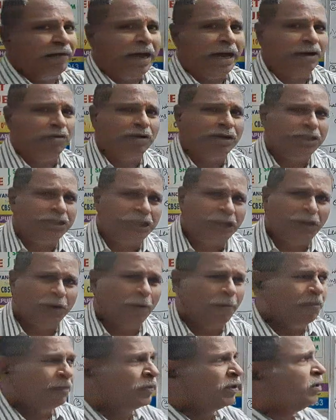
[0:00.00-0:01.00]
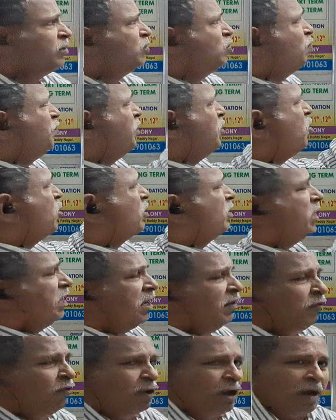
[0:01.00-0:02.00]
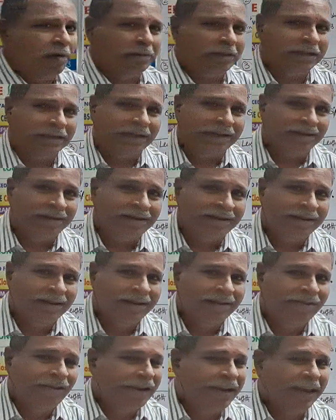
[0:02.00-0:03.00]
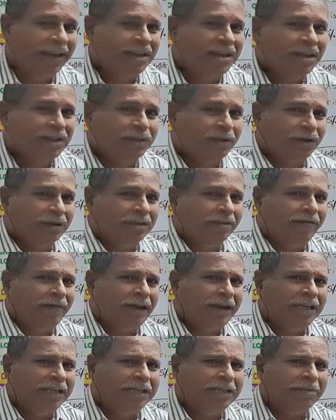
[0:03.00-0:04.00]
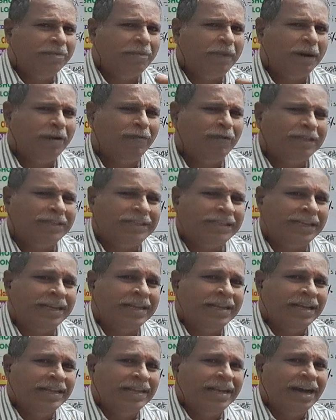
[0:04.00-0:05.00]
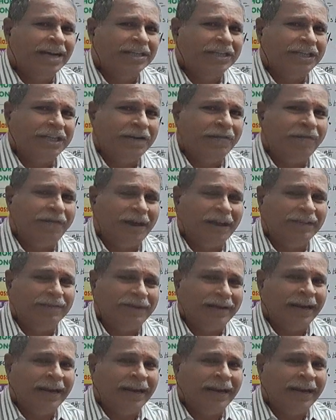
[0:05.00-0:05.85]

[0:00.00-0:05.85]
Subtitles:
value is 0. So we got 34 answer. Okay, so it's a very simple question they asked in Phase 1